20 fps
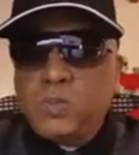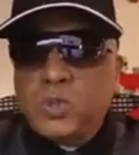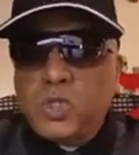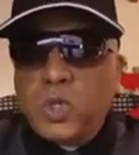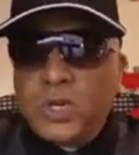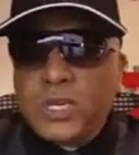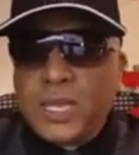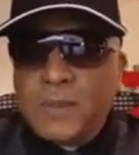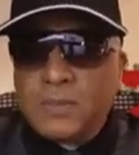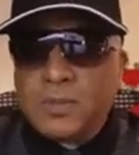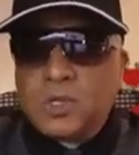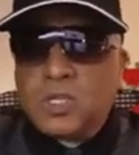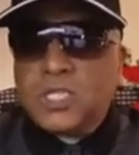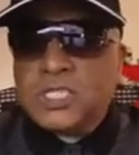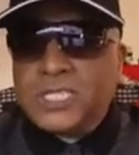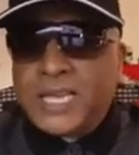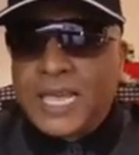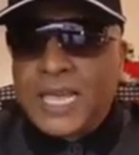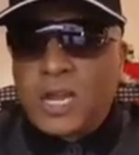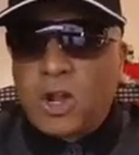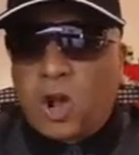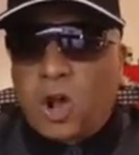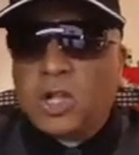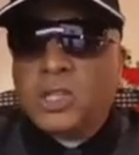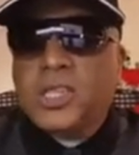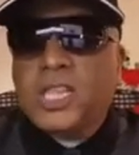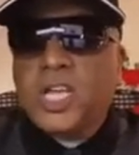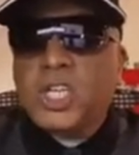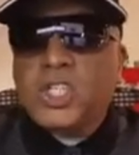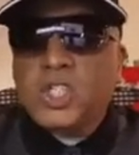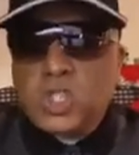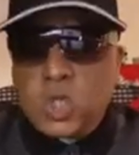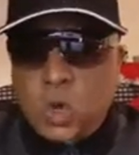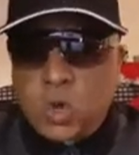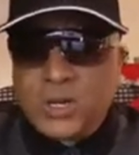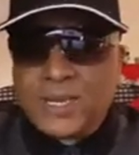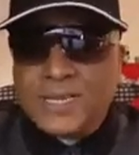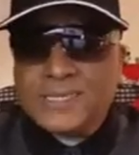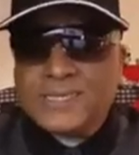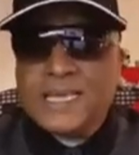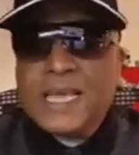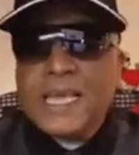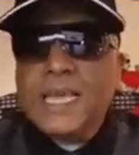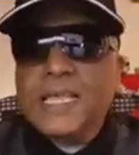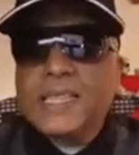took him to jail on their shoulders.